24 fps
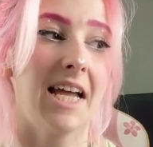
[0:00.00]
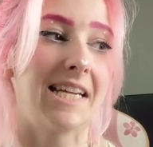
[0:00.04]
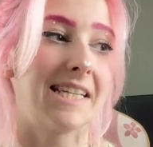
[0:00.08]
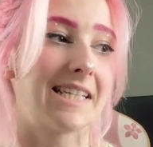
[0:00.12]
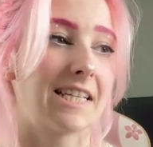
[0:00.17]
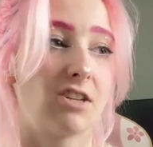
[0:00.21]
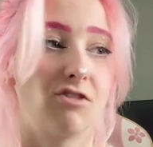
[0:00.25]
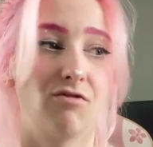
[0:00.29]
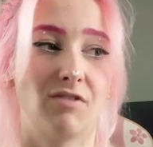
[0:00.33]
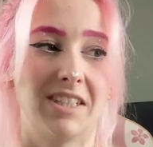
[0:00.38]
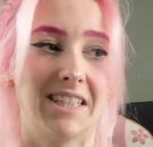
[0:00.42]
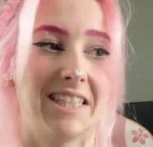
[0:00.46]

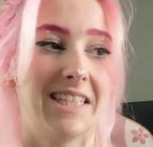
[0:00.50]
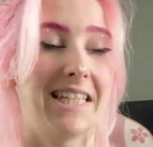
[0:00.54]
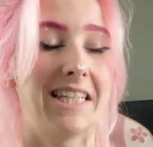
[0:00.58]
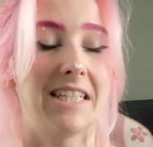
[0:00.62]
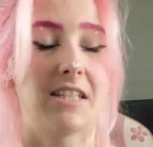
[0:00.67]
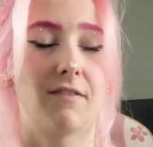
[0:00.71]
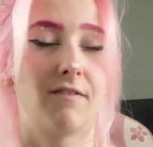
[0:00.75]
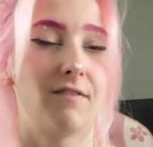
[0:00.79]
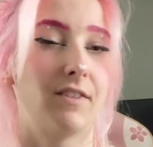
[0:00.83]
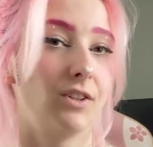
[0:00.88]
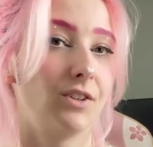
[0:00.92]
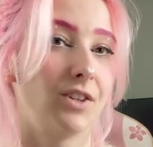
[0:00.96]
didn't really need
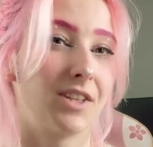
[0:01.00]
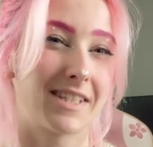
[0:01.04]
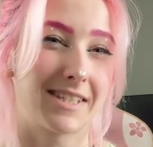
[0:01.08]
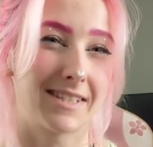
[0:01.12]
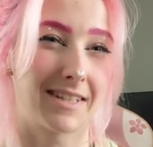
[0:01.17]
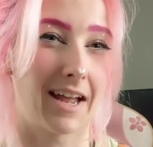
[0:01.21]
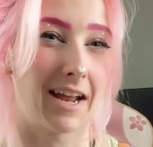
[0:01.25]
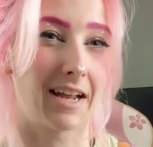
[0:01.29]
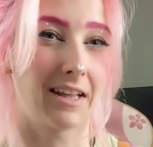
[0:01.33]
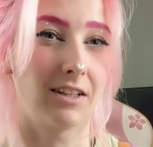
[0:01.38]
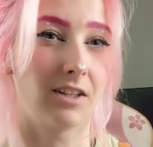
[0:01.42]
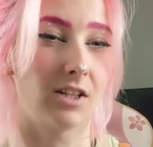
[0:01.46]
to fill the
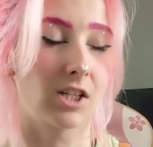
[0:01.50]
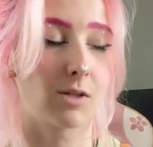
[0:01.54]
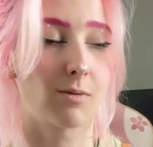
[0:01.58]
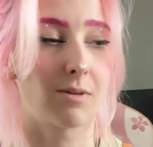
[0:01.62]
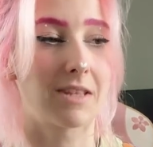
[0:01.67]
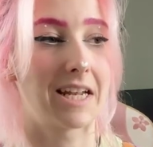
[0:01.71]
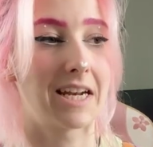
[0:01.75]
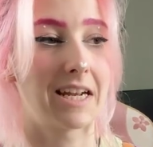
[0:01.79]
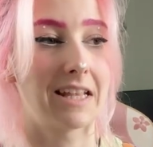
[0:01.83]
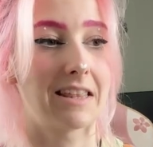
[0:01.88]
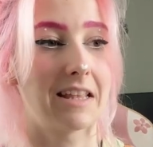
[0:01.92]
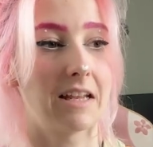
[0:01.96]
silence with
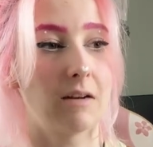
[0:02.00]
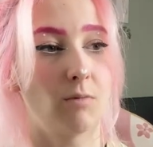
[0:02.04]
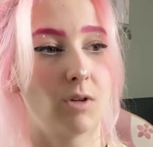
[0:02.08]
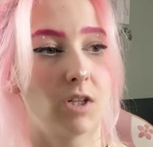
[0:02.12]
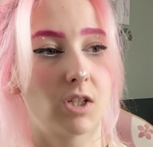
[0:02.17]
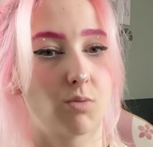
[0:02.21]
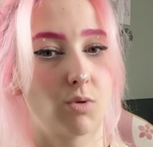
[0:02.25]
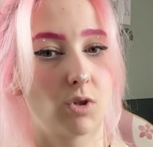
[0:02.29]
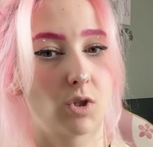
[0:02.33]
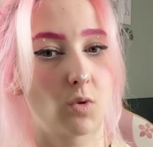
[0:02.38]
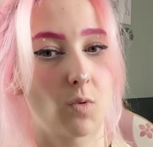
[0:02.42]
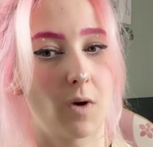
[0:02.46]
anything,
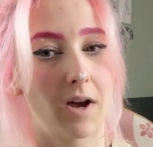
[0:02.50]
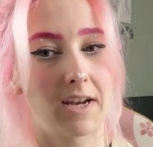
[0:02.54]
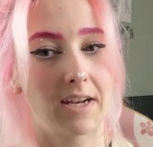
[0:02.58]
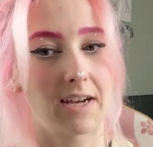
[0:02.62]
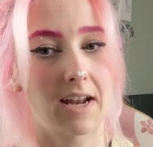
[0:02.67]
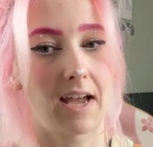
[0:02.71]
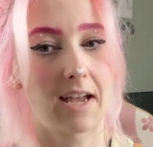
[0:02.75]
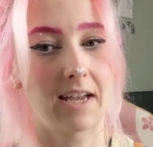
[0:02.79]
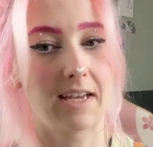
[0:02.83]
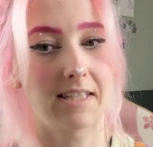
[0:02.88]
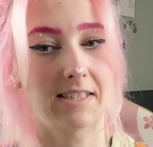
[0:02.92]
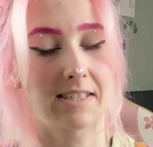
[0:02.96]
which was quite
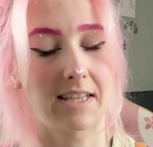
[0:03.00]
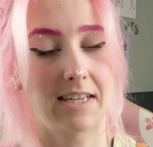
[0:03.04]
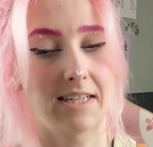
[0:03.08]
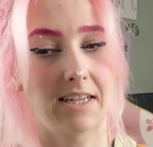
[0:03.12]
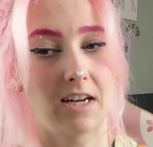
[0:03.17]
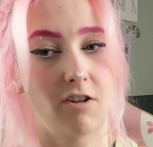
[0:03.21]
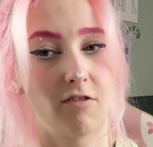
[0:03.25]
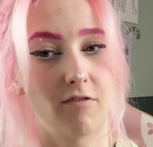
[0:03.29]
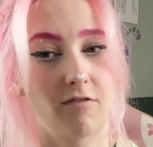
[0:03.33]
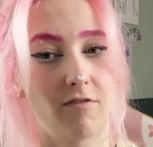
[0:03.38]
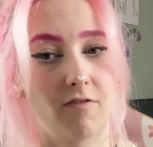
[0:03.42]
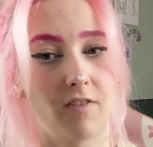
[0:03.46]
nice. I
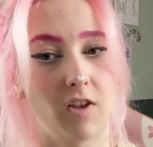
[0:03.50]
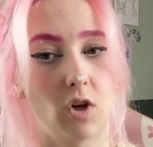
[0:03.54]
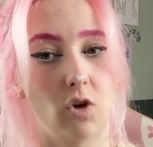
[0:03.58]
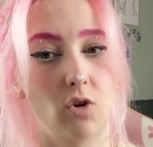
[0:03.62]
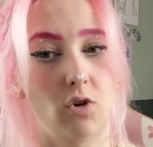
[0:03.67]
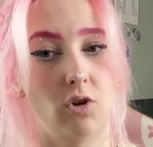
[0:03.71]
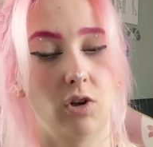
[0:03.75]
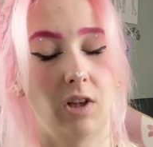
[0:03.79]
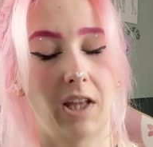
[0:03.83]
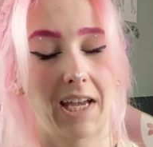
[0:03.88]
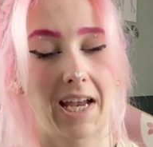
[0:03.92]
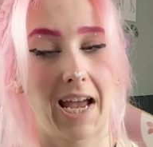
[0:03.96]
didn't
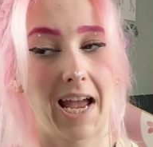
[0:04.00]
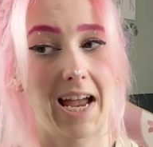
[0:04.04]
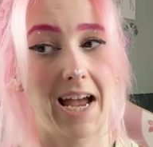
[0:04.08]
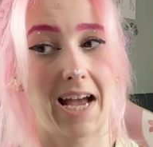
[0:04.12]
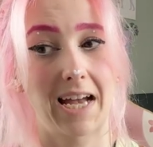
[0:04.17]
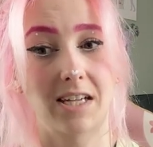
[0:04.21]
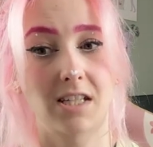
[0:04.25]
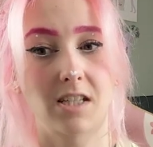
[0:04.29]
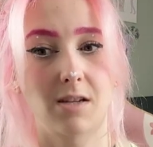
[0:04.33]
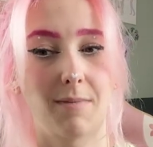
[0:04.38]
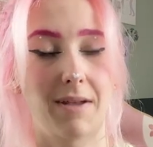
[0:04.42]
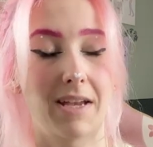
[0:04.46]
feel like I
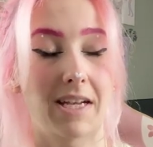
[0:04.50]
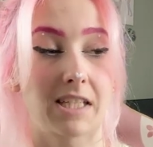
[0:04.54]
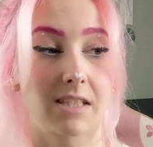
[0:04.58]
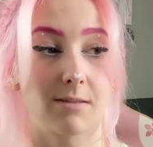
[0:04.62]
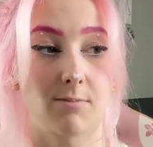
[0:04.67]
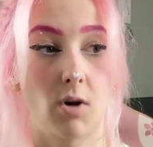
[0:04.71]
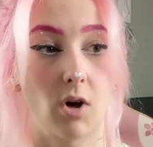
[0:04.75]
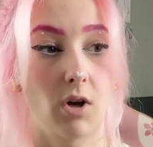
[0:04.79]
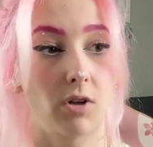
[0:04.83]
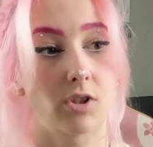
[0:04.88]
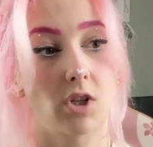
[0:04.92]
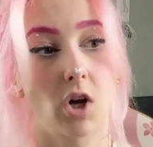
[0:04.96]
had to make
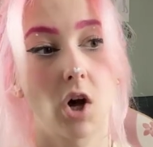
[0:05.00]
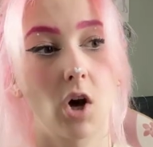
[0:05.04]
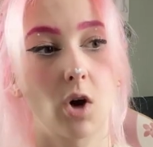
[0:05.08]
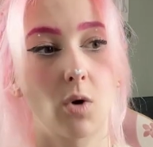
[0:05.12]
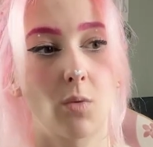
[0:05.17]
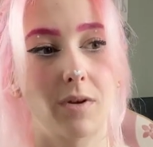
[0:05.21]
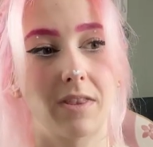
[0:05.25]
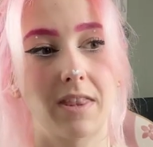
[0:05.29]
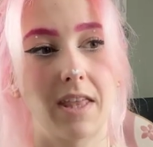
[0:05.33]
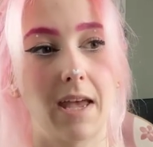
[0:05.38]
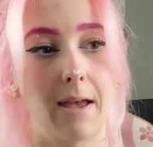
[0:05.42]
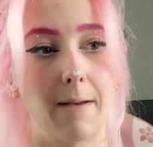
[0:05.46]
small
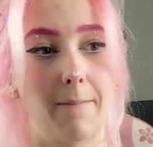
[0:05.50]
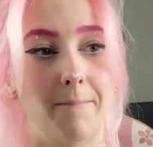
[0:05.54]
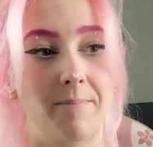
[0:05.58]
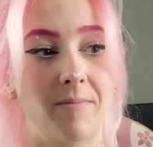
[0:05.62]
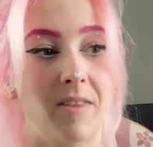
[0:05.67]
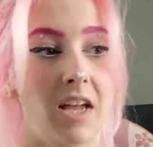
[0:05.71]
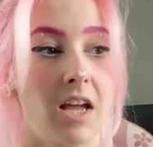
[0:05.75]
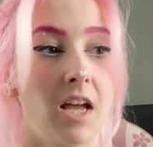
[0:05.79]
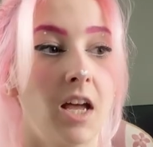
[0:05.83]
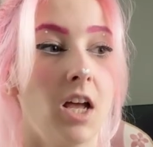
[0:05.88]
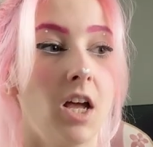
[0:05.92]
talk with him.